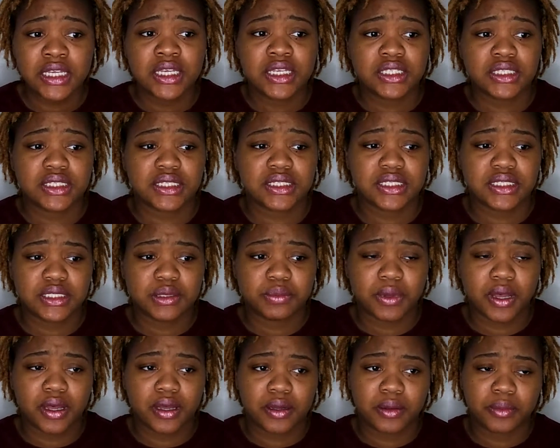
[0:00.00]
so this is
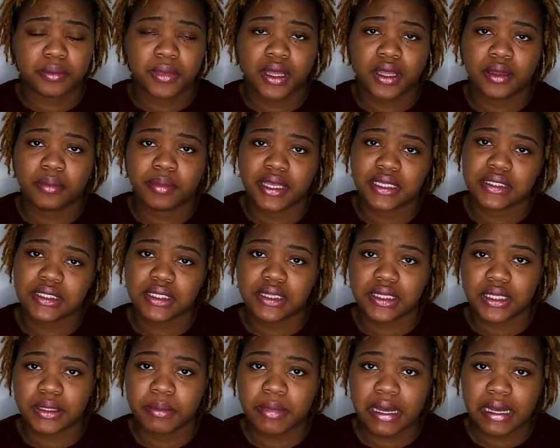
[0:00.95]

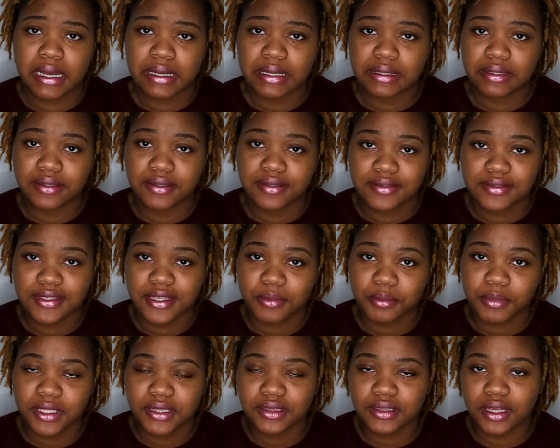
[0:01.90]
basically my
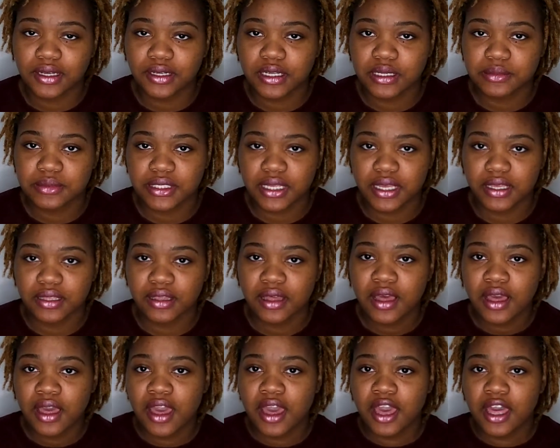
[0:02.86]
10-month lock update.
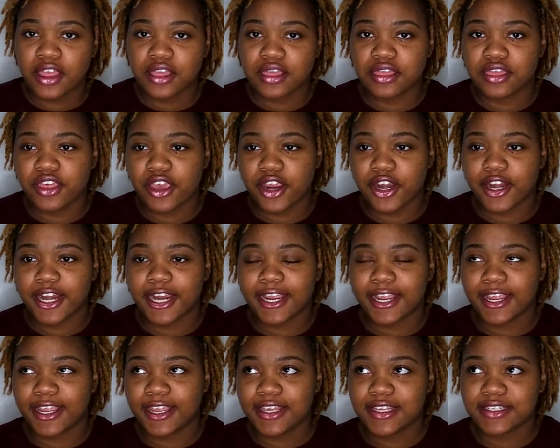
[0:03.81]
There
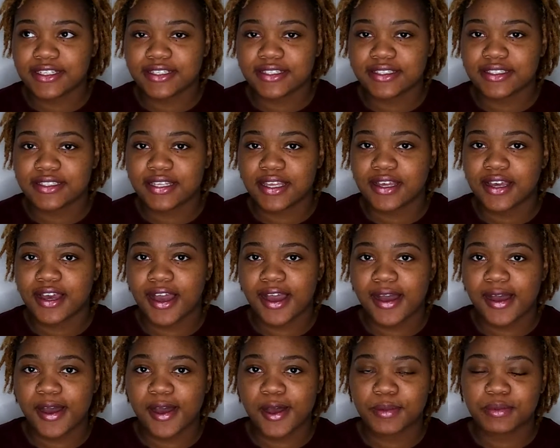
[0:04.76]
is
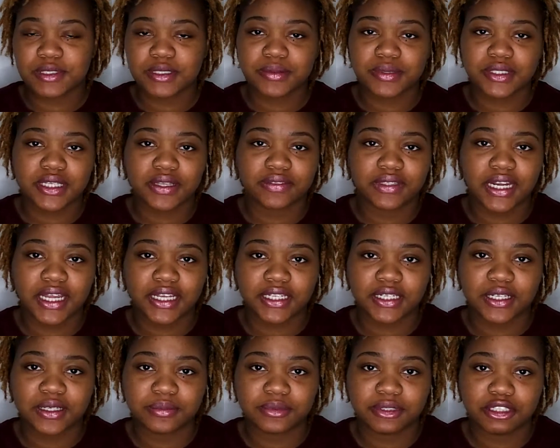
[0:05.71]
some stuff that I can
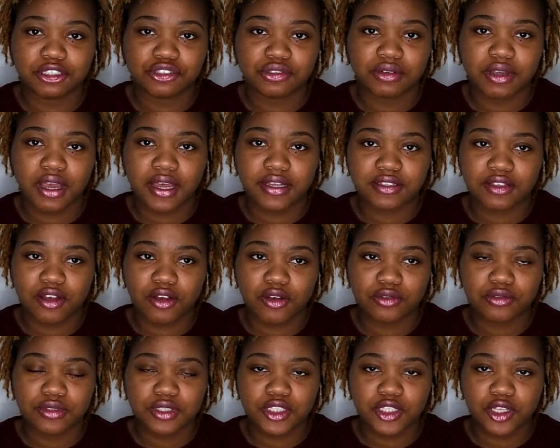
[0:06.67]
update you guys
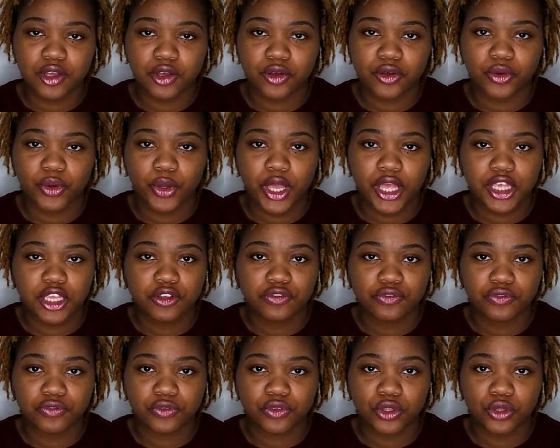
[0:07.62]
on. So
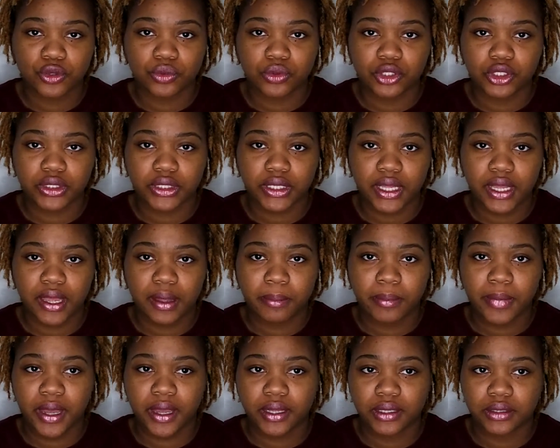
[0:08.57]
if you look at
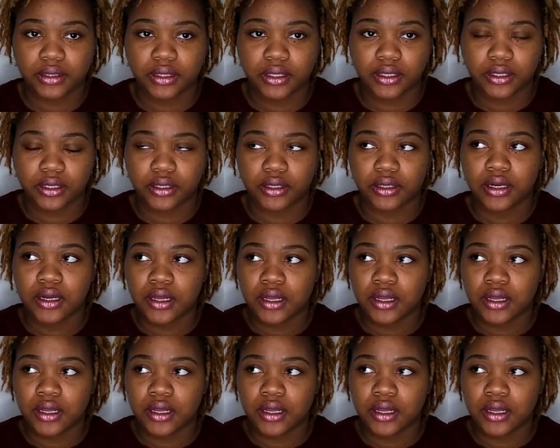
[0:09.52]
my hair